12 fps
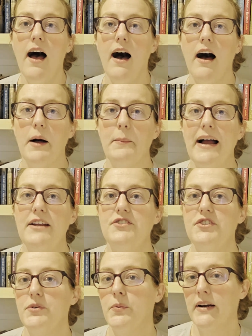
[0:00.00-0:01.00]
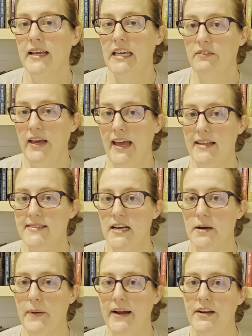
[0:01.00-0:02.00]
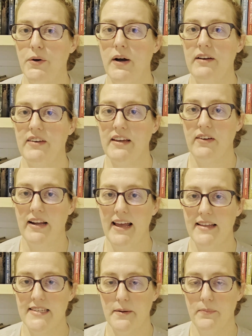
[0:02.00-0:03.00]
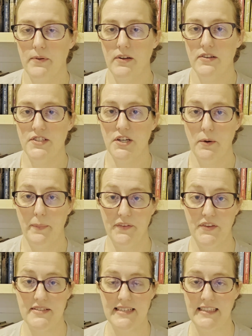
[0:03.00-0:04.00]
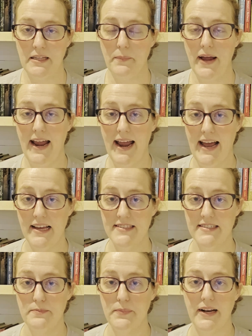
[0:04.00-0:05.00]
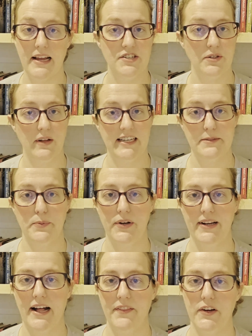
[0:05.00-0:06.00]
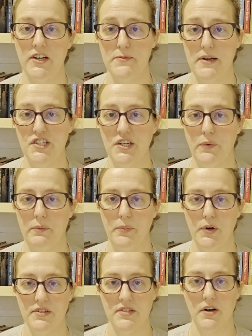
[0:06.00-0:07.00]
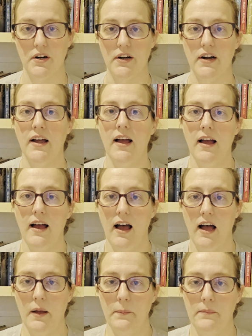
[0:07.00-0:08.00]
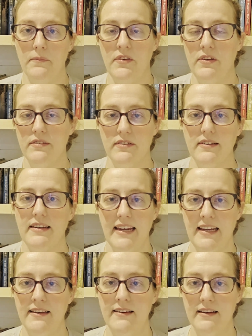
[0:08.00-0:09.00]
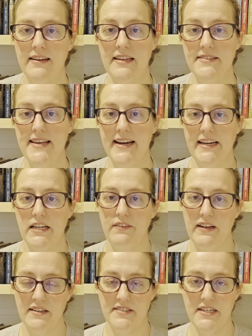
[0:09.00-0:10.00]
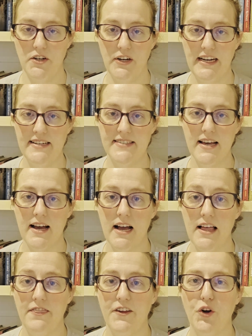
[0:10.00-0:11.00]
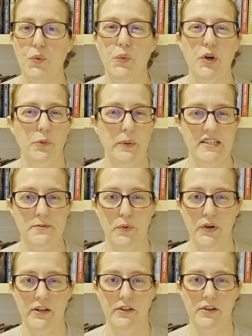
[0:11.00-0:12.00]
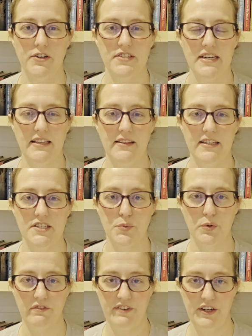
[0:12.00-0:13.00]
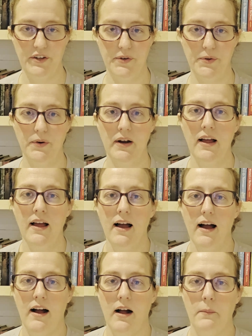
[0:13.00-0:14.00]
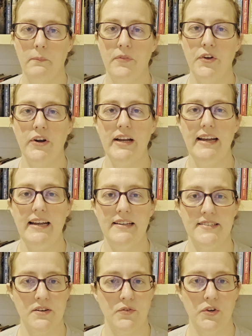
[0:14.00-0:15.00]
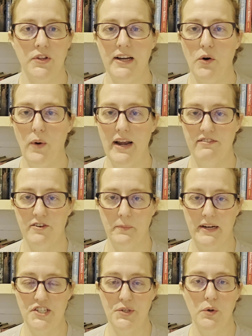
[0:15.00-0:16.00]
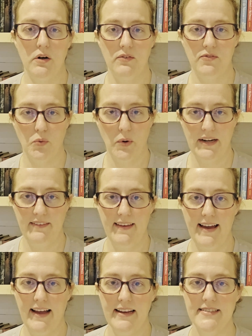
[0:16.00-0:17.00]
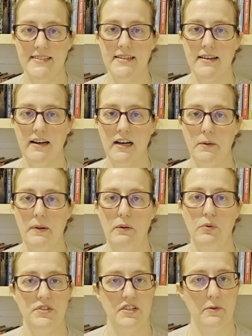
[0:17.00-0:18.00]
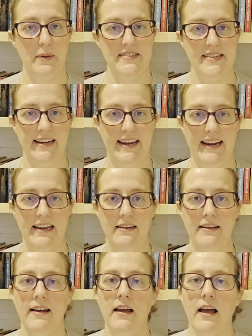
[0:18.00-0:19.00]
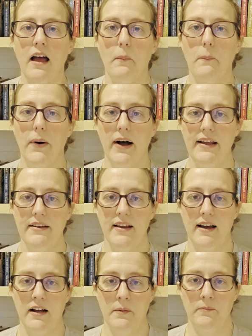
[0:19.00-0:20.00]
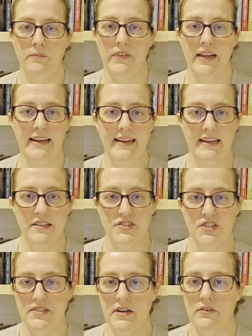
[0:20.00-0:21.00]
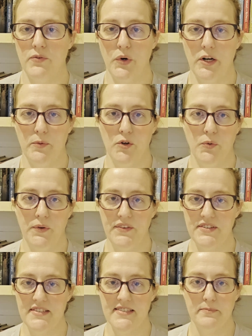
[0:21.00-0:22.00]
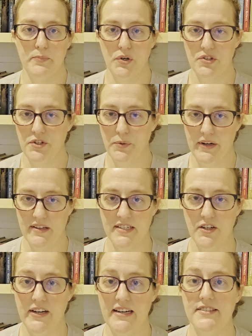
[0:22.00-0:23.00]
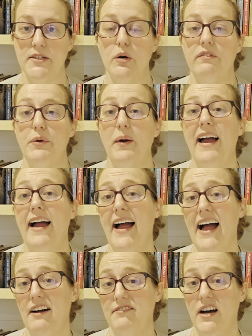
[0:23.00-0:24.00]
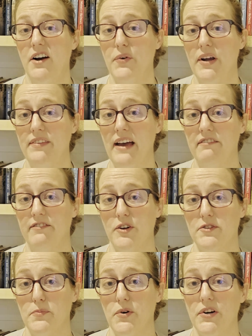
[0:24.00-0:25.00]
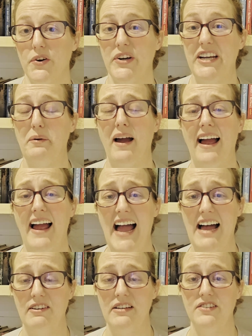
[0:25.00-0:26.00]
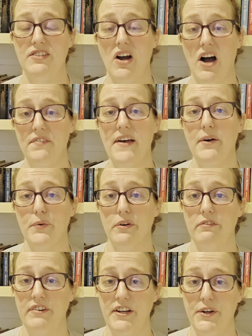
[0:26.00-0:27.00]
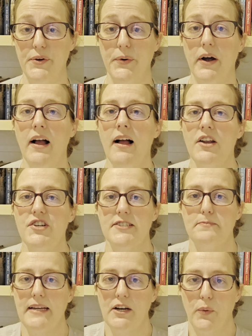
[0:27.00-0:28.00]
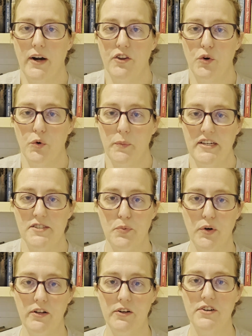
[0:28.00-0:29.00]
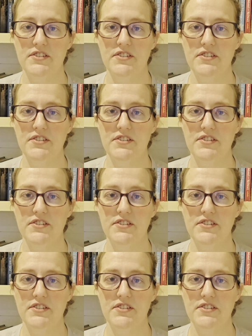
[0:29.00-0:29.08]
I do want to give a heads up. I know I've given a heads up about this in the past, but I do like to put it out there, especially when books are in consecutive in a series. There will be spoilers in this review. There isn't really a way for me to avoid that. I will do the best I can, but it is just unavoidable when this is a book 2 in a series. So if you have not read that first book or you haven't caught that review, just be aware there will be spoilers.